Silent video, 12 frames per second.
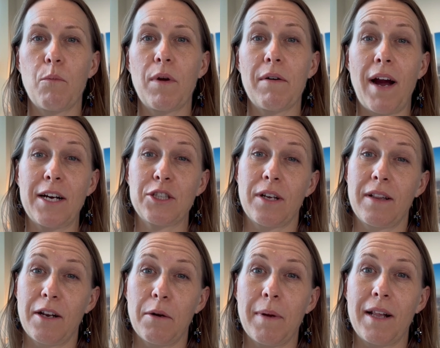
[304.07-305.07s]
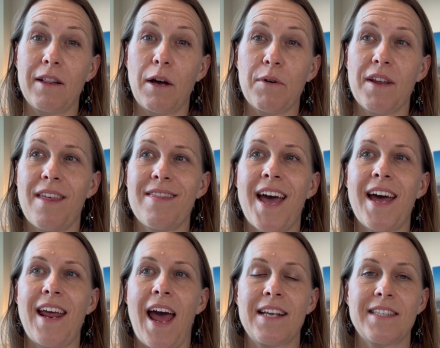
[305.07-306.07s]
we were actually a little bit lower than
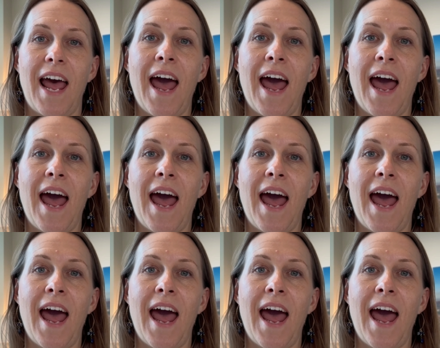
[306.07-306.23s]
that as